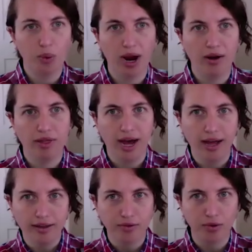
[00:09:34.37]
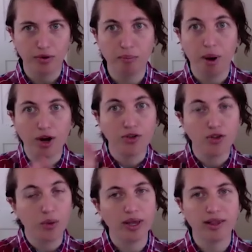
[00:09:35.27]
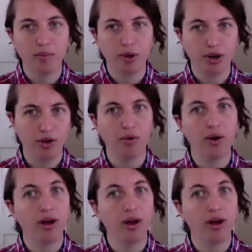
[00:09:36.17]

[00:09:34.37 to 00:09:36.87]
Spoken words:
wear that sort of marks you as someone who